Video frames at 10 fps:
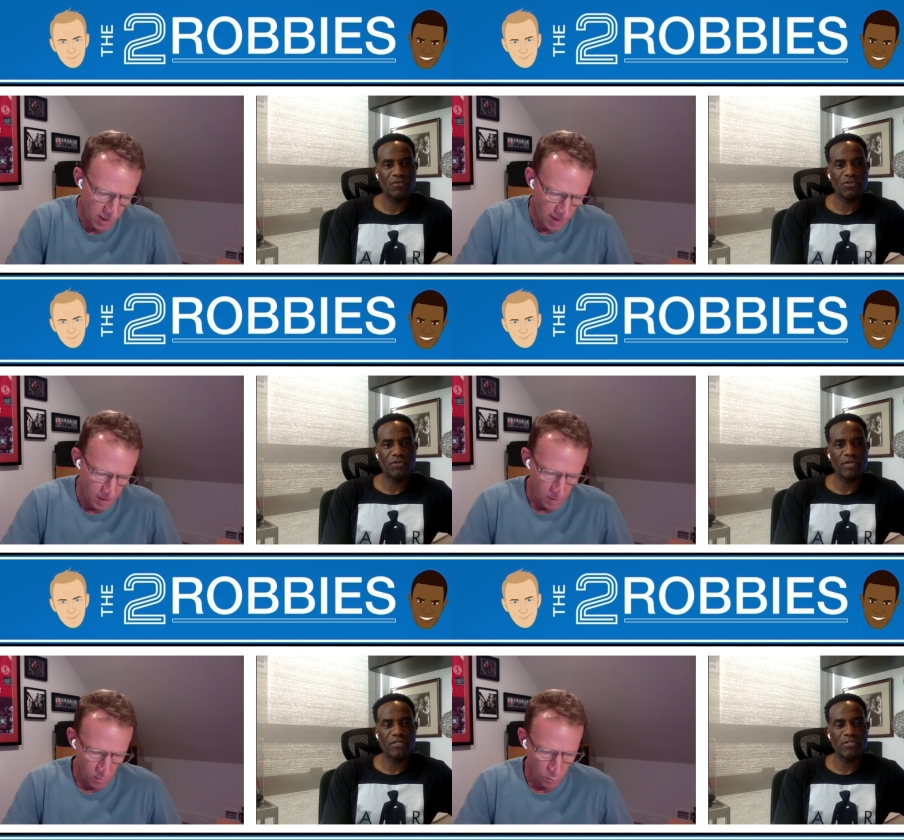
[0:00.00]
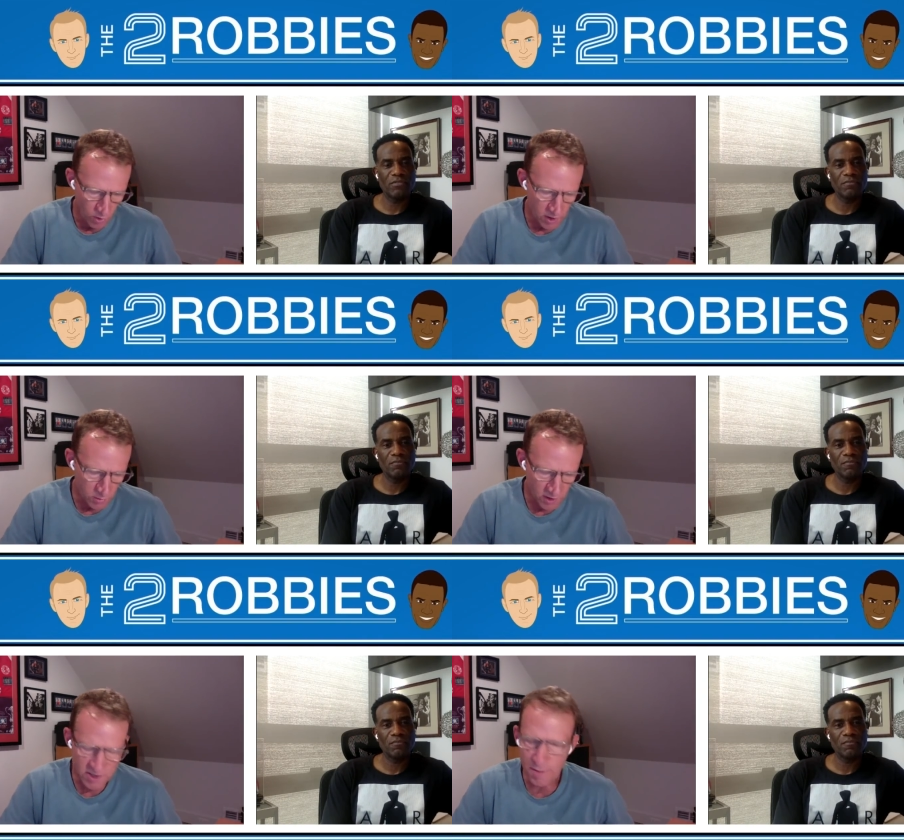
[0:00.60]
Speaker 1: Correct. What
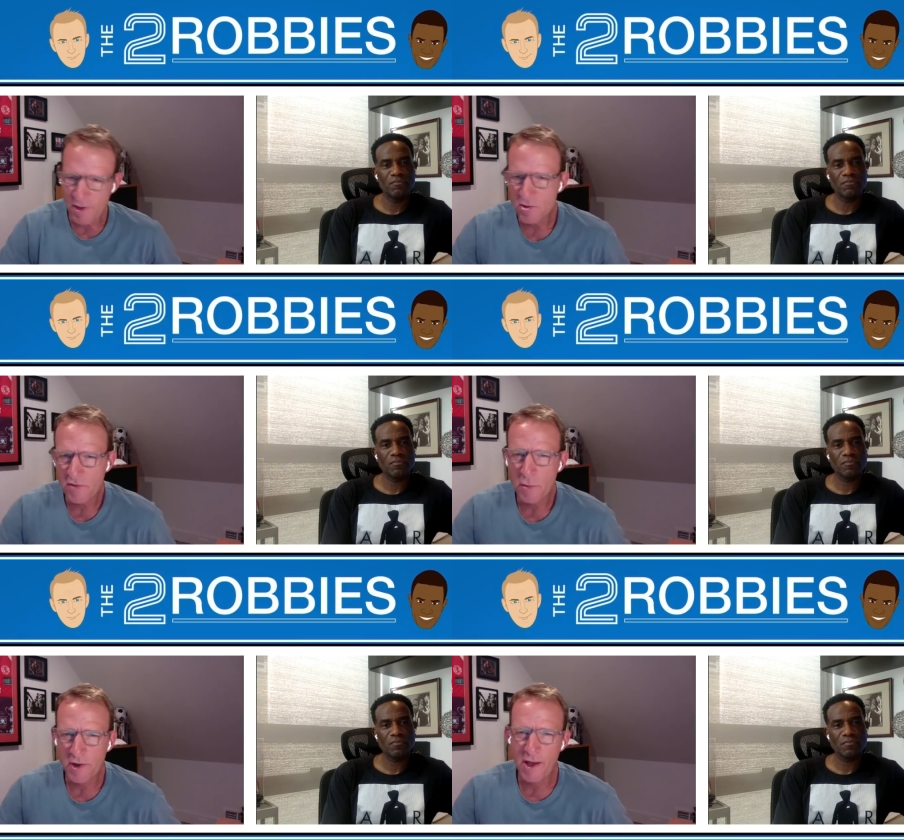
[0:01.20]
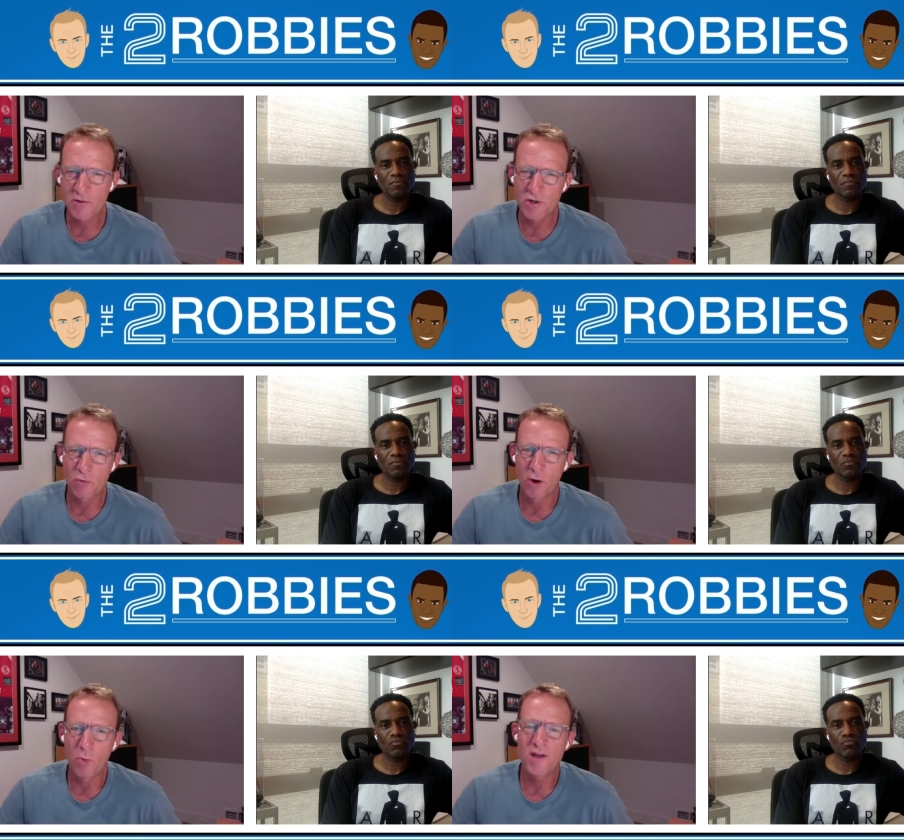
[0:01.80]
What does that mean to everybody else, though,
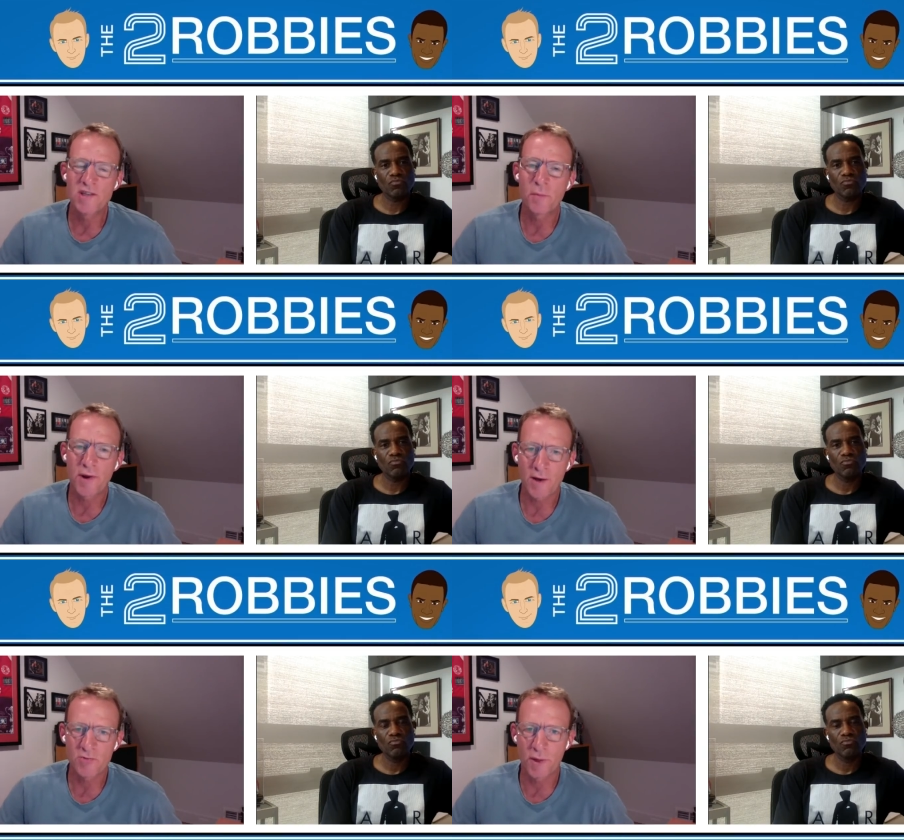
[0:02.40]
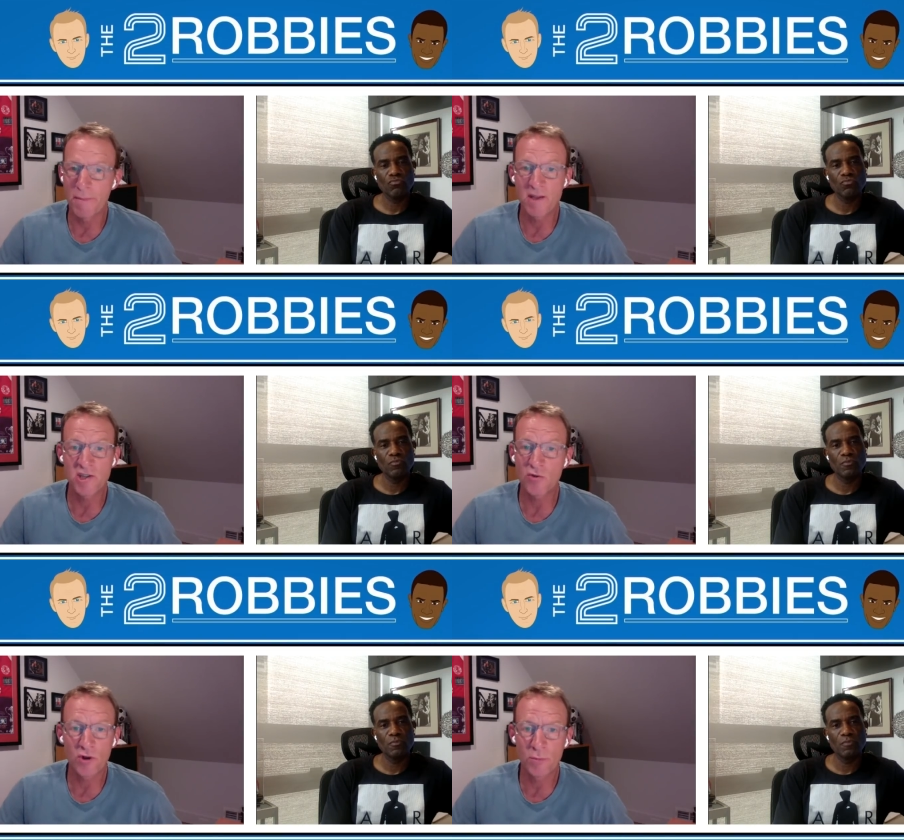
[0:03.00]
Rob? Where's everybody else play?
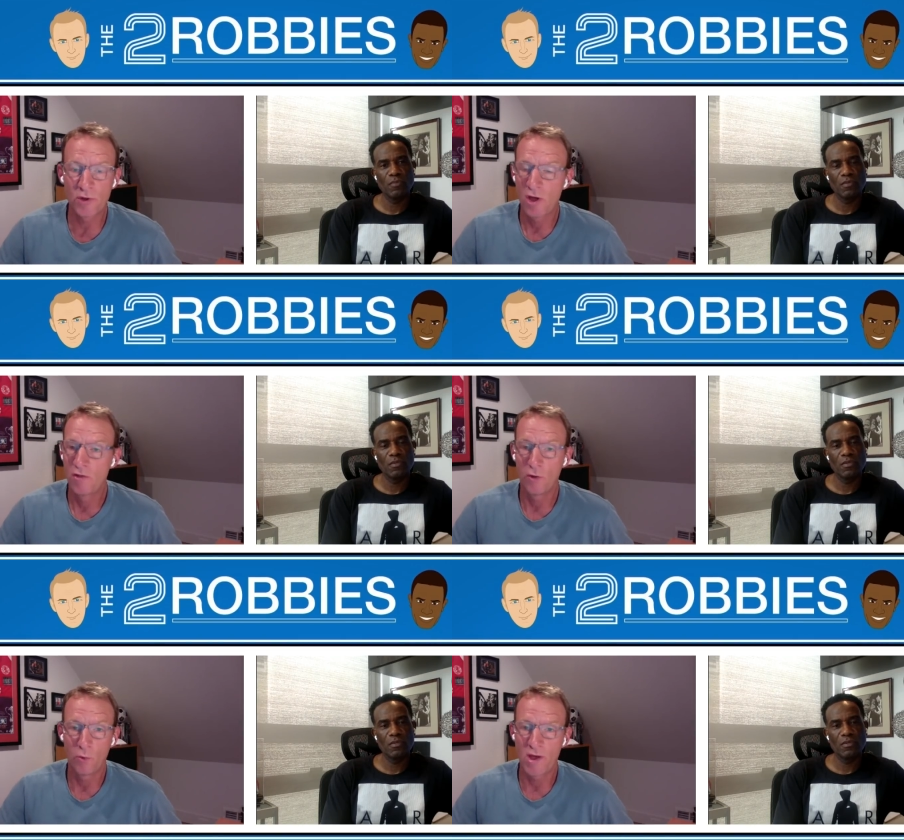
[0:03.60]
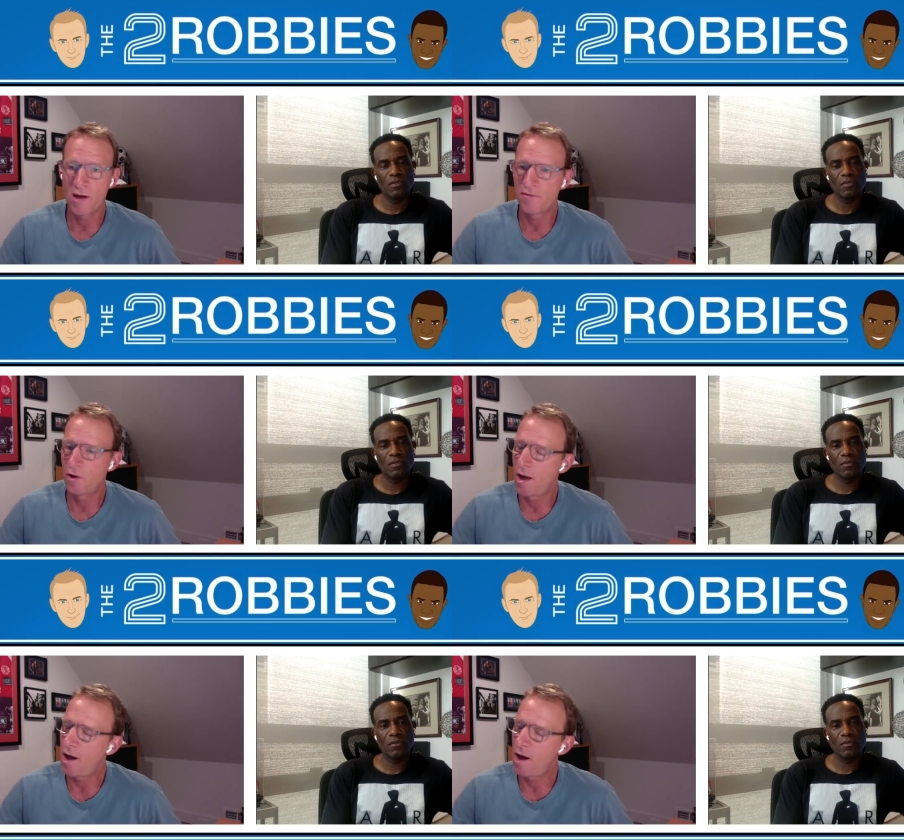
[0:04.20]
Mason Greenwood, that we have.